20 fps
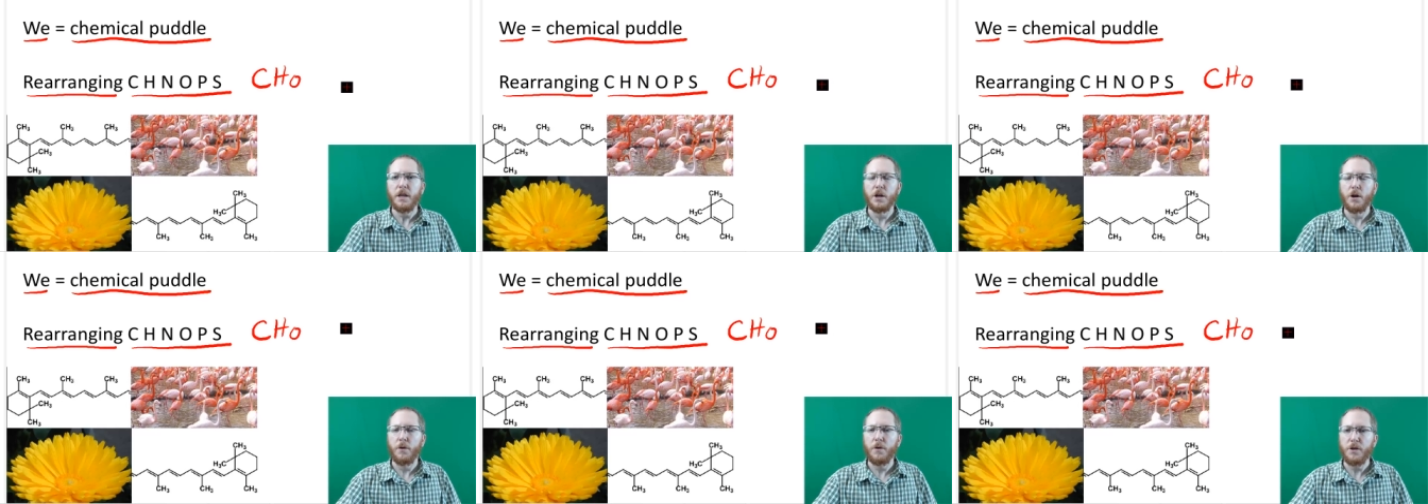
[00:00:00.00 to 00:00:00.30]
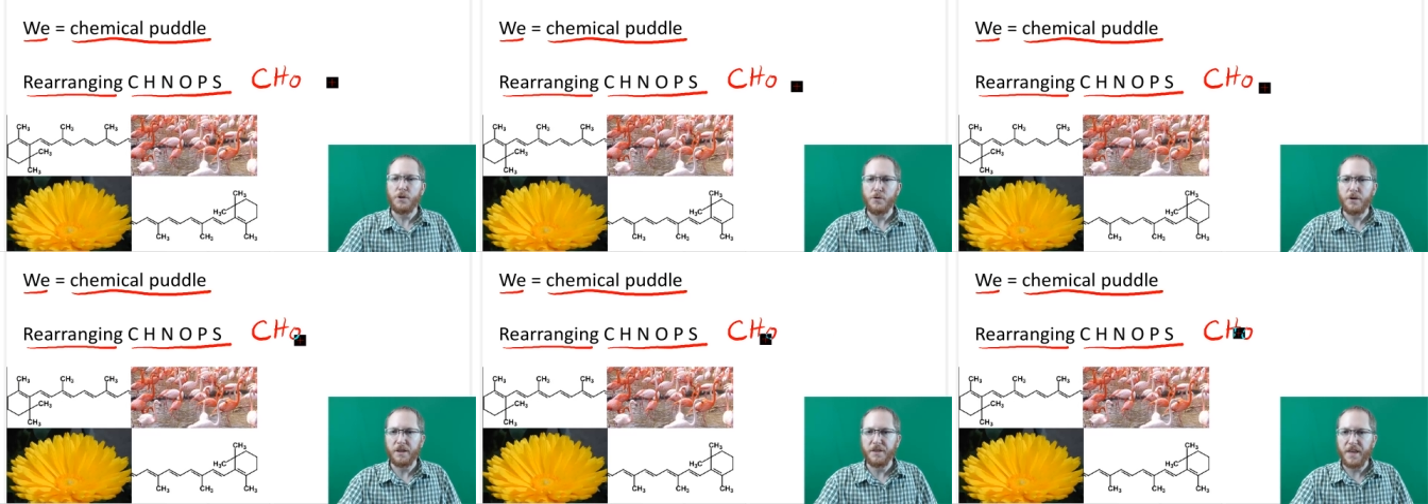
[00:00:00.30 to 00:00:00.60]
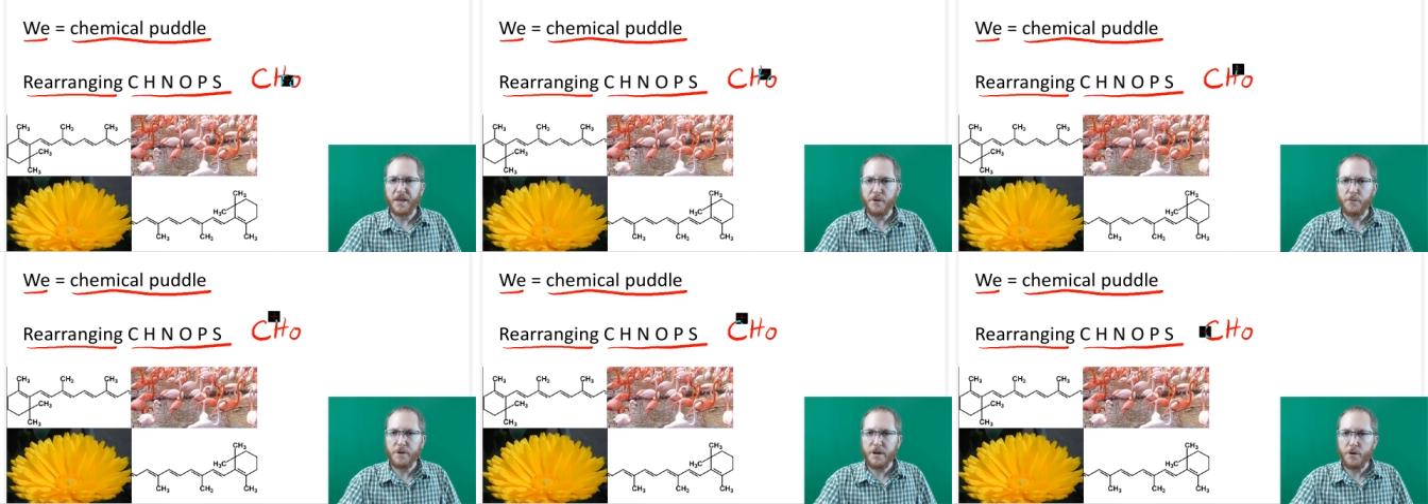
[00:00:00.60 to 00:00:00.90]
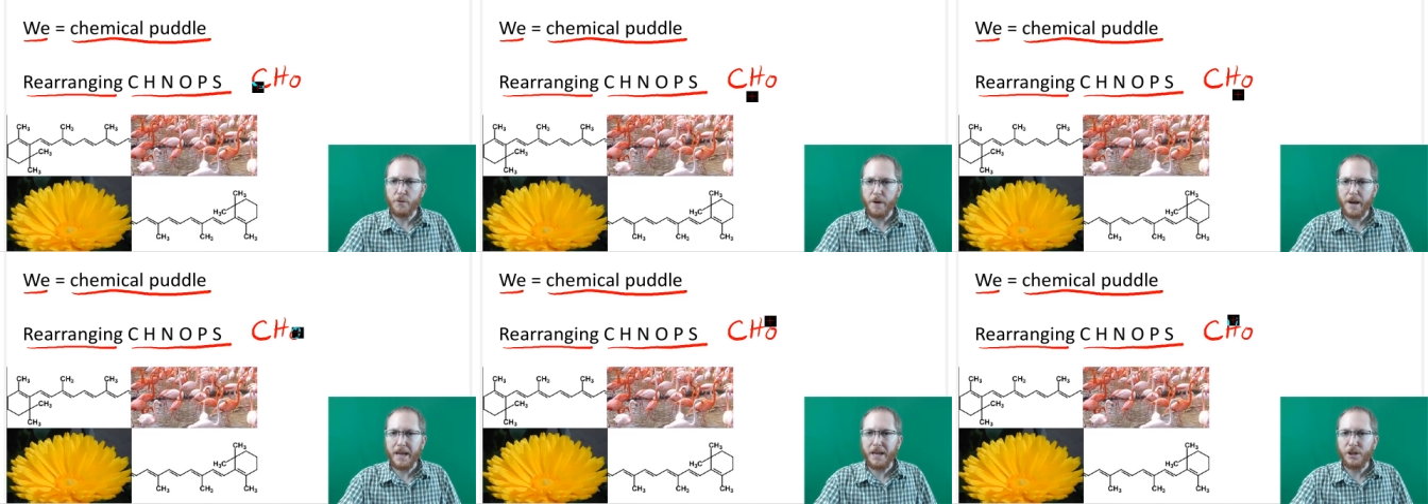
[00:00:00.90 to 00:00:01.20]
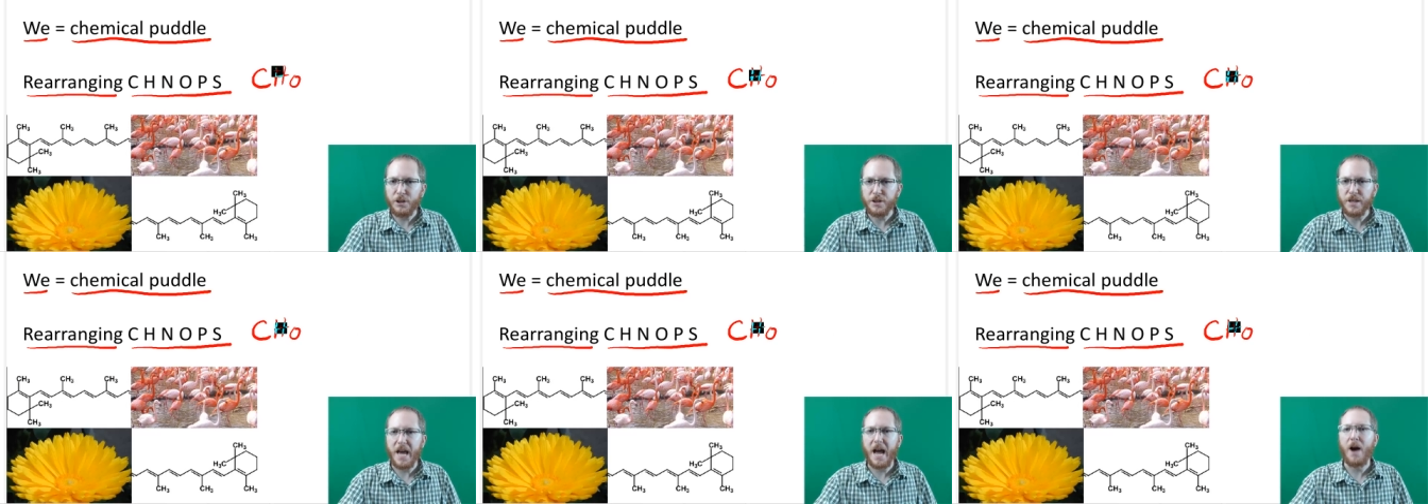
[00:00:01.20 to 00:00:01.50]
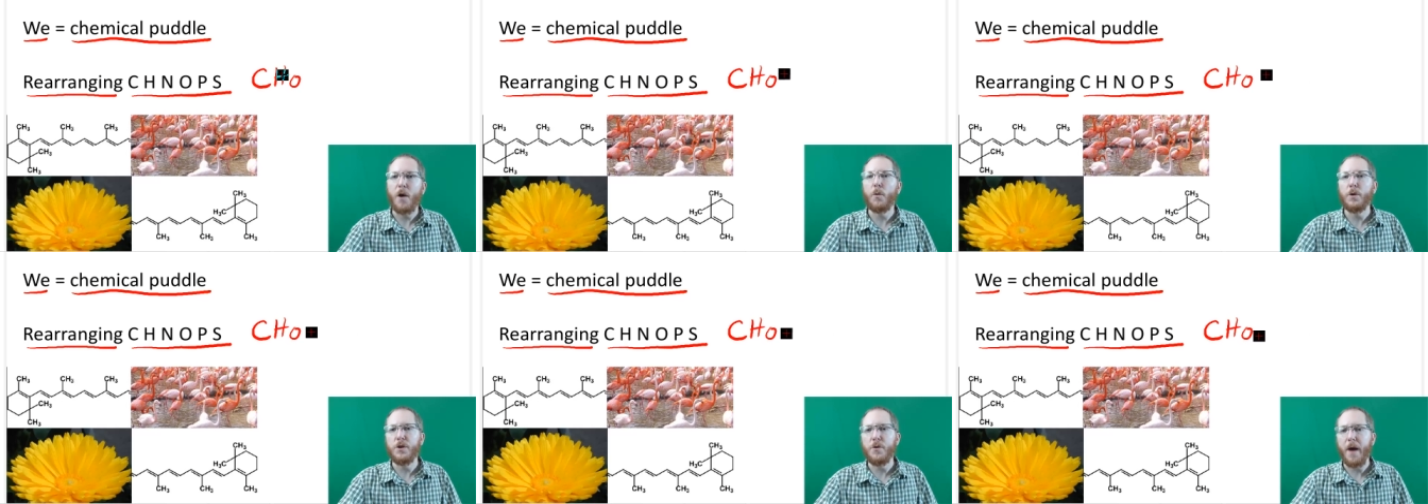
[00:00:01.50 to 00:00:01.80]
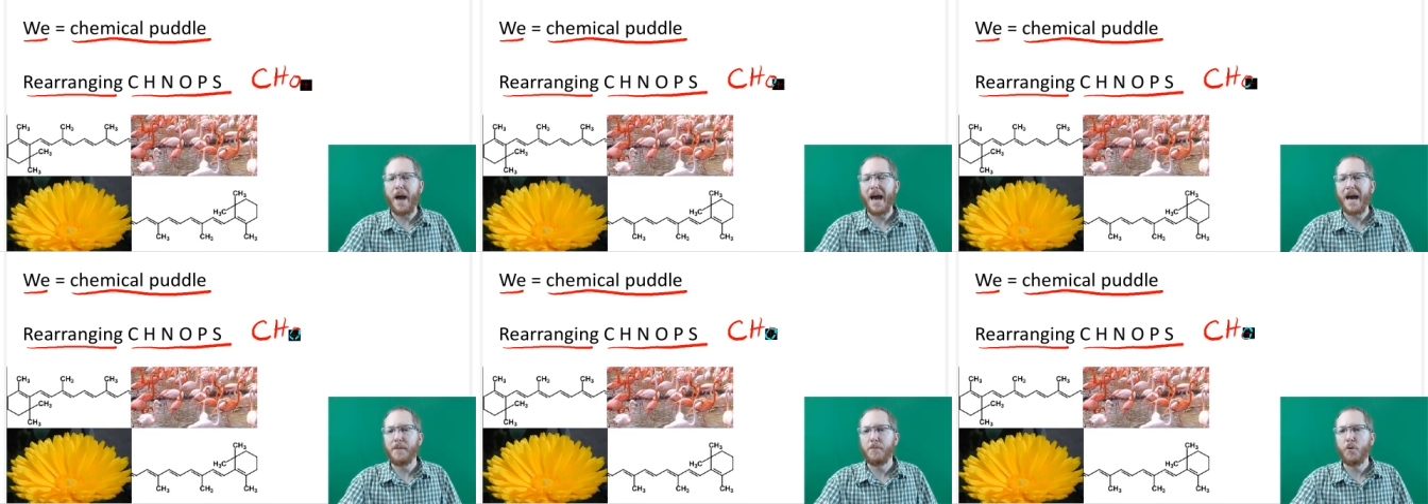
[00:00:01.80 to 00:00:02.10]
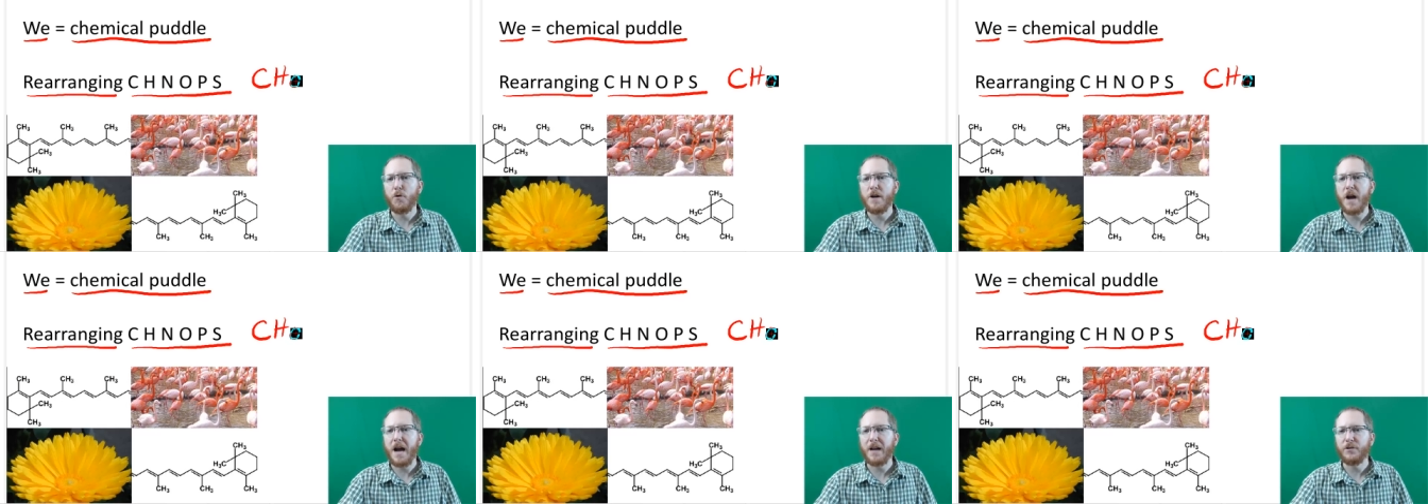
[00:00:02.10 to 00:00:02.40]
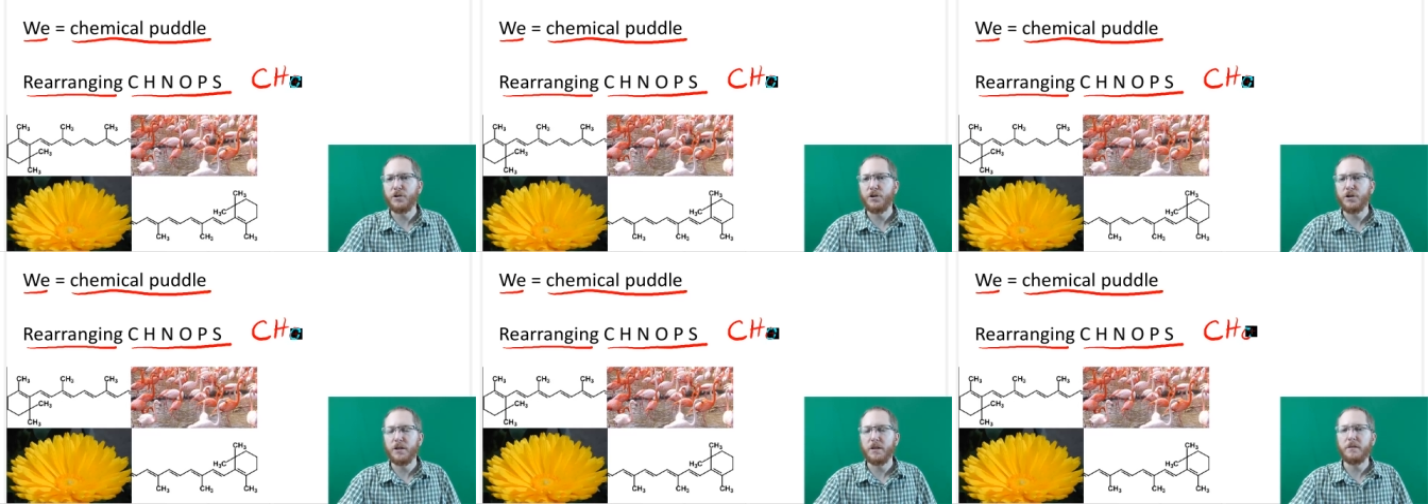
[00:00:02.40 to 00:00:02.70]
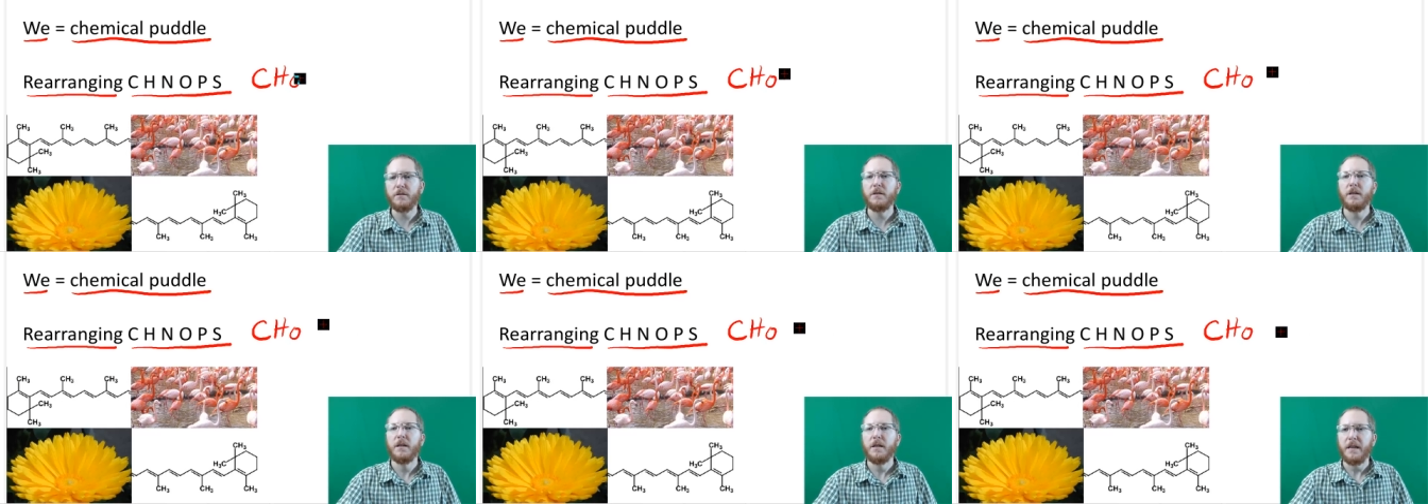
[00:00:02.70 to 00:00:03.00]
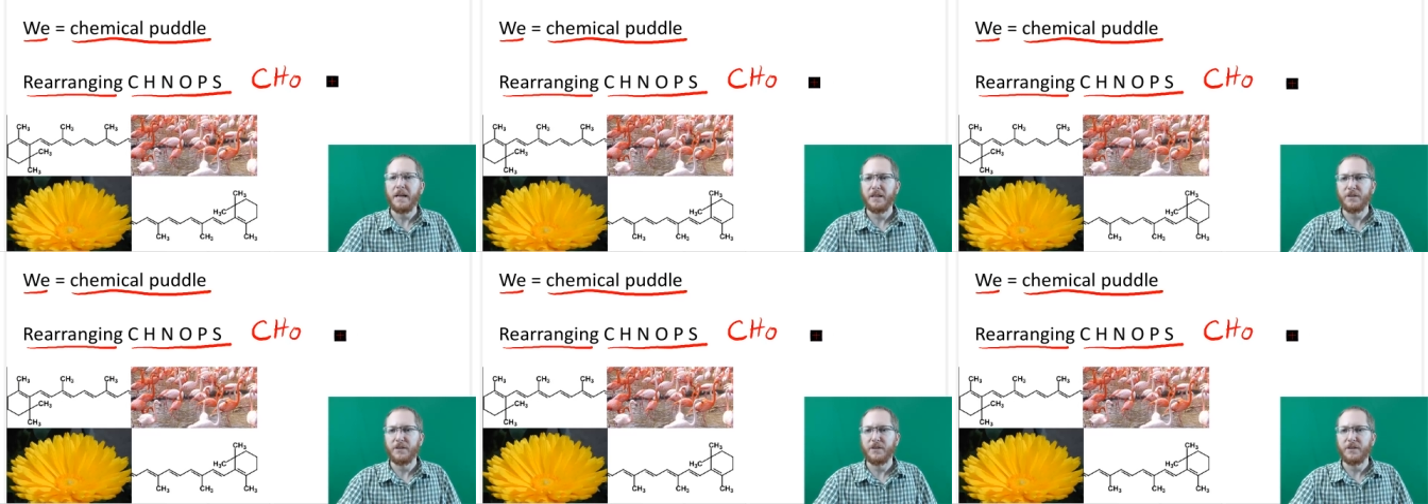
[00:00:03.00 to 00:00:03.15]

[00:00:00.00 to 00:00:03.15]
You know, you can then rearrange that where you add more oxygen,